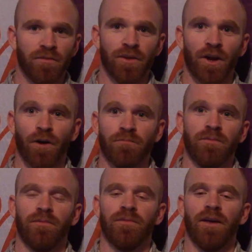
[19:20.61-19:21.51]
You know,
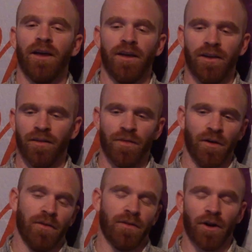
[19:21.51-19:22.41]

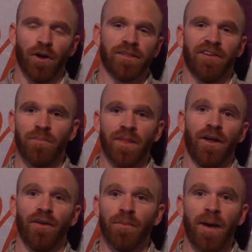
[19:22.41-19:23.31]
the girls that have been
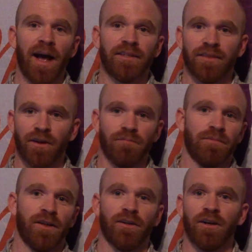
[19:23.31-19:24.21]
there in the past,
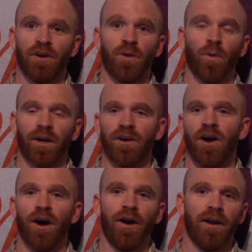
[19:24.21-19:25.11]
they're clearly working
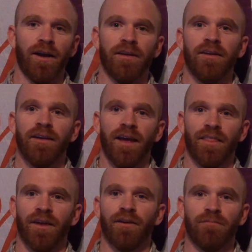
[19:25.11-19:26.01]
hard, and
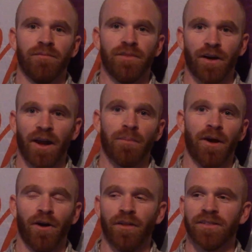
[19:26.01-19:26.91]
they're getting
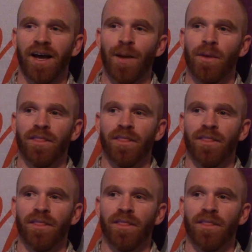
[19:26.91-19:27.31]
better all the time.